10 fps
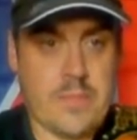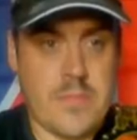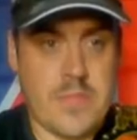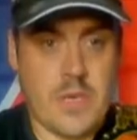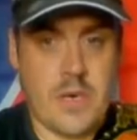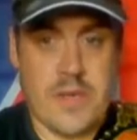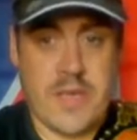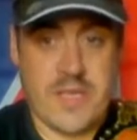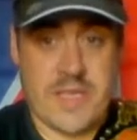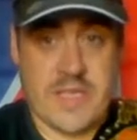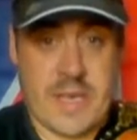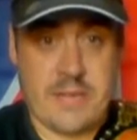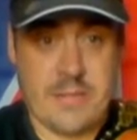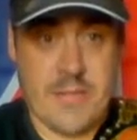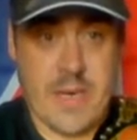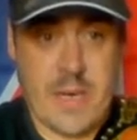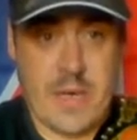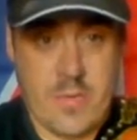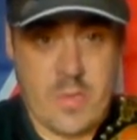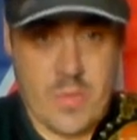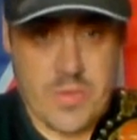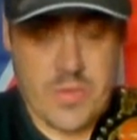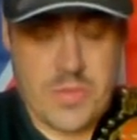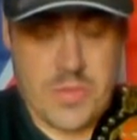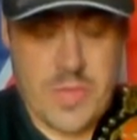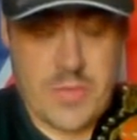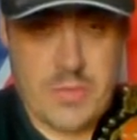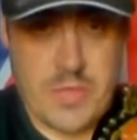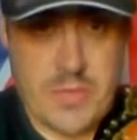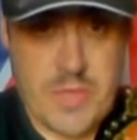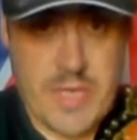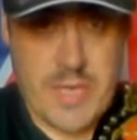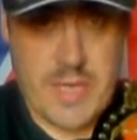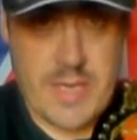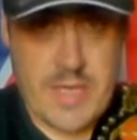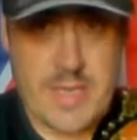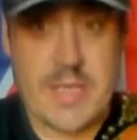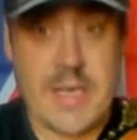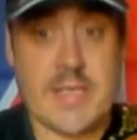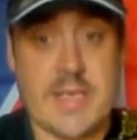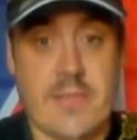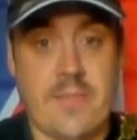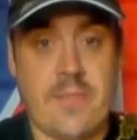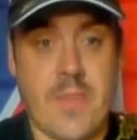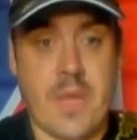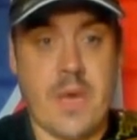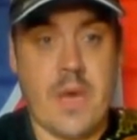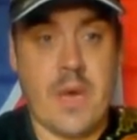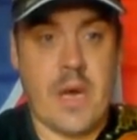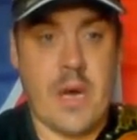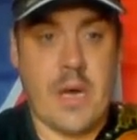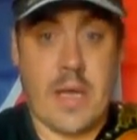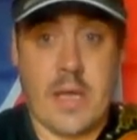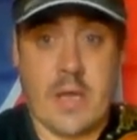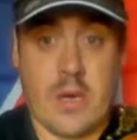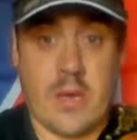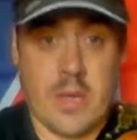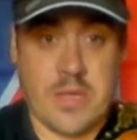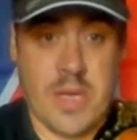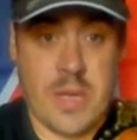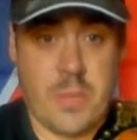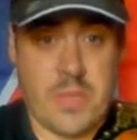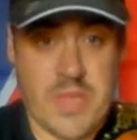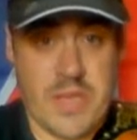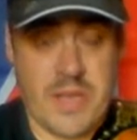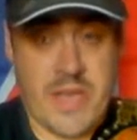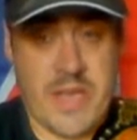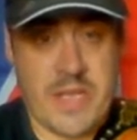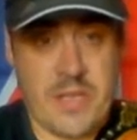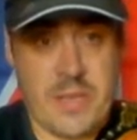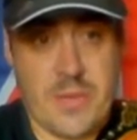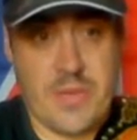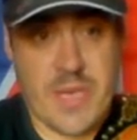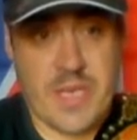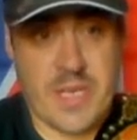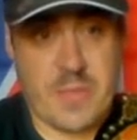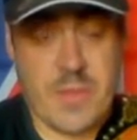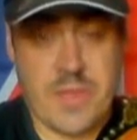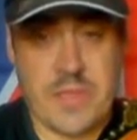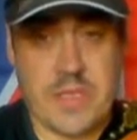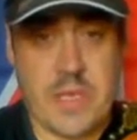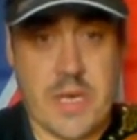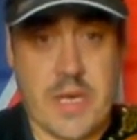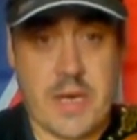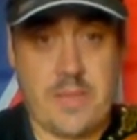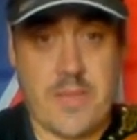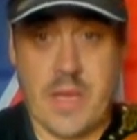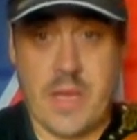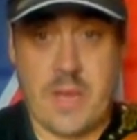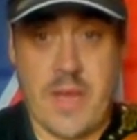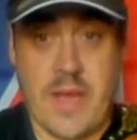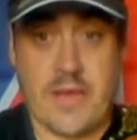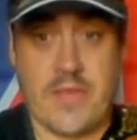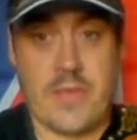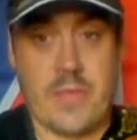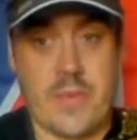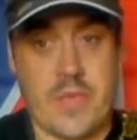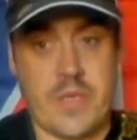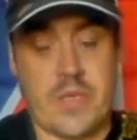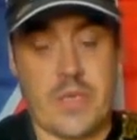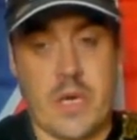So this design was introduced in 1997. Killer Kowalski presented the ECW Tag Champions, the Eliminators, which